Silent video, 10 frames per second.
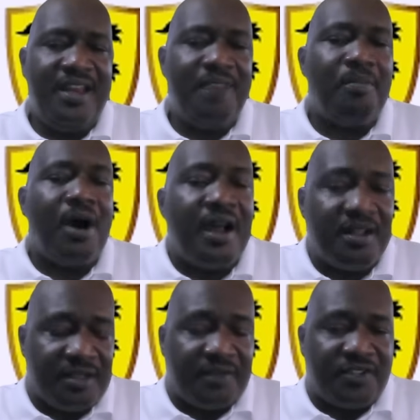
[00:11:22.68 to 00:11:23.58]
in the
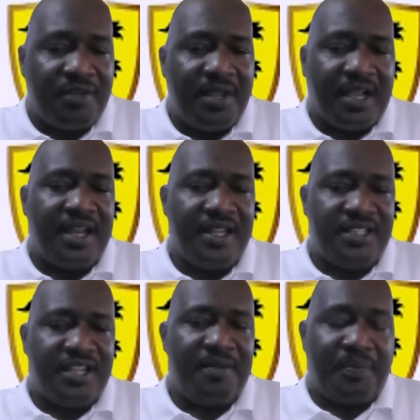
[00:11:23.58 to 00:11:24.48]
borders of Jamaica, the
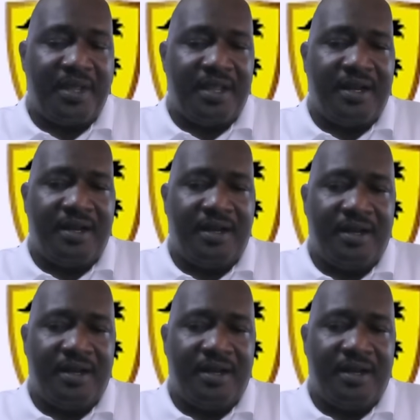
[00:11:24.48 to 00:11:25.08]
JPL,